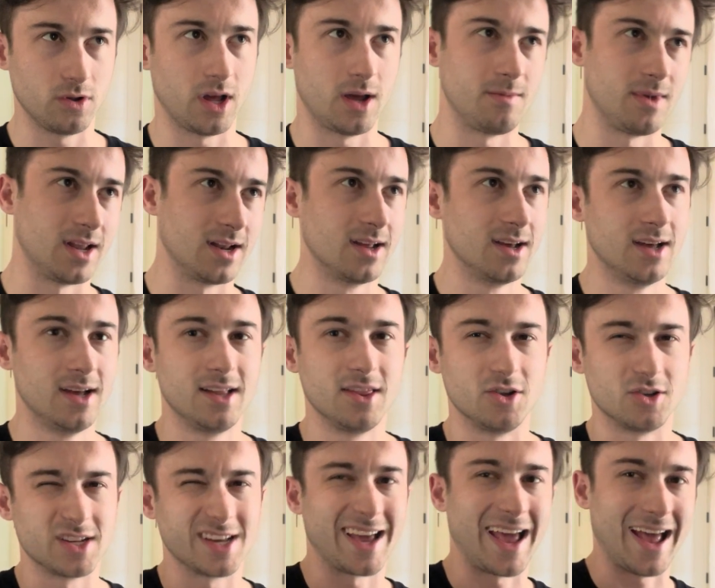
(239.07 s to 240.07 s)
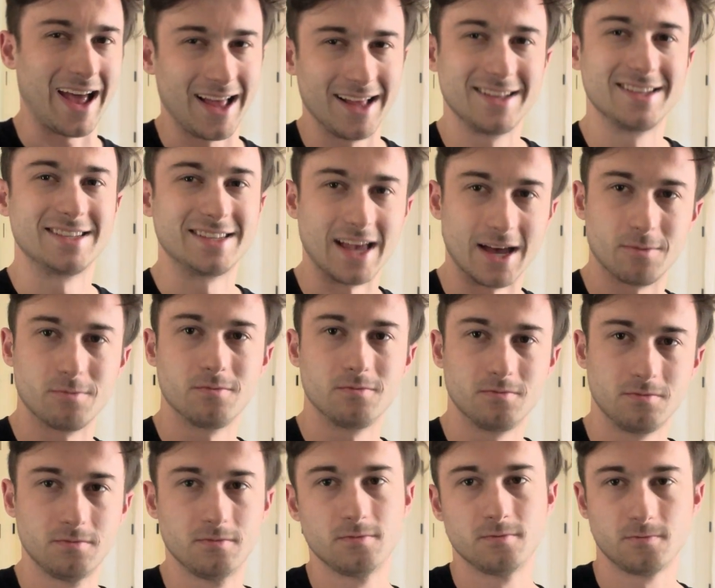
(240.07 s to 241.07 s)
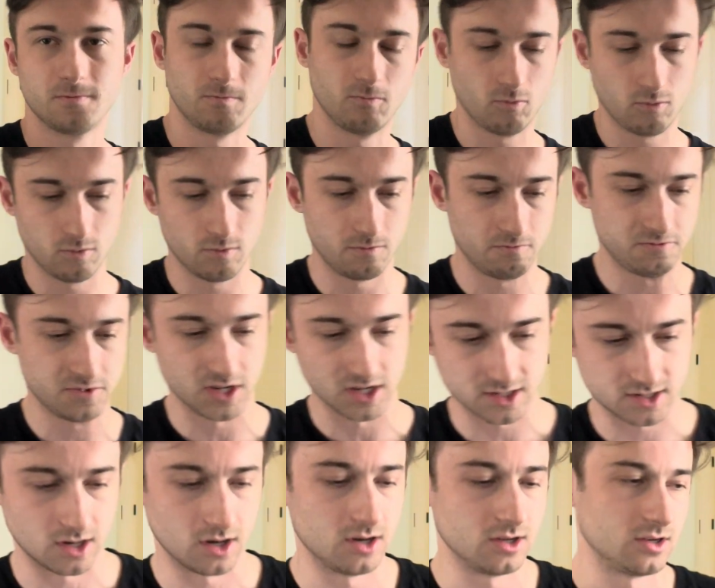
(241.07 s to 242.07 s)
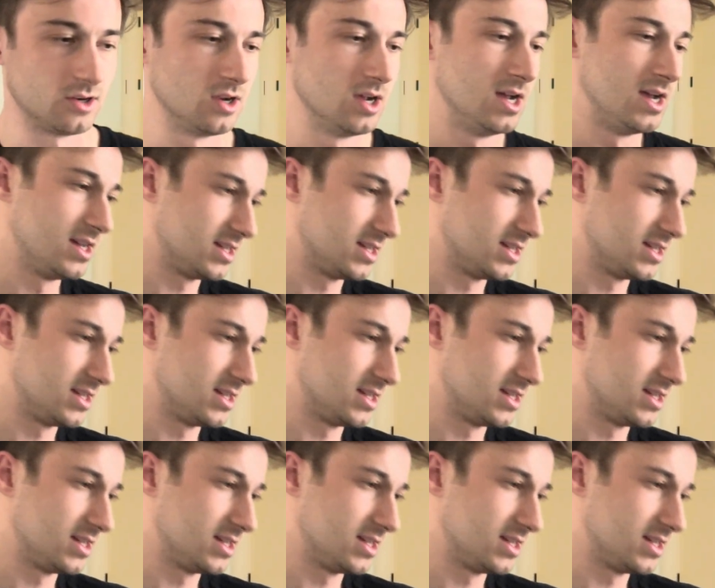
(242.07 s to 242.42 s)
I mean, there's like step sisters or